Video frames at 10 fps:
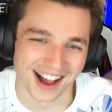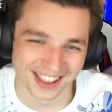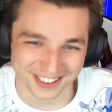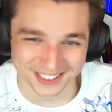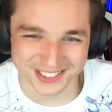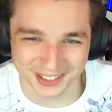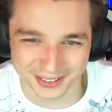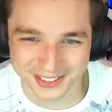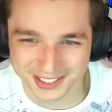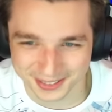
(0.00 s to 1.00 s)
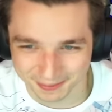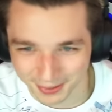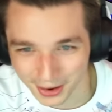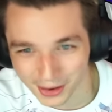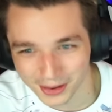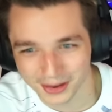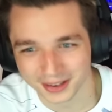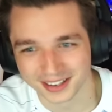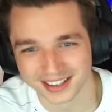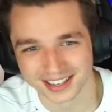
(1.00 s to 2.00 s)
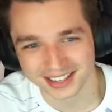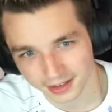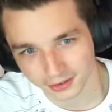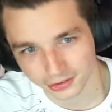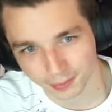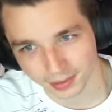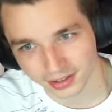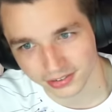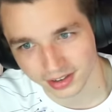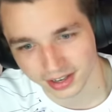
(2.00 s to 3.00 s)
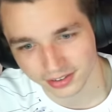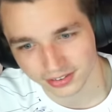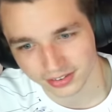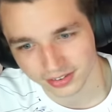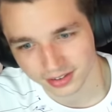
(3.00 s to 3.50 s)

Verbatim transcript: they're so small. And there's the princess.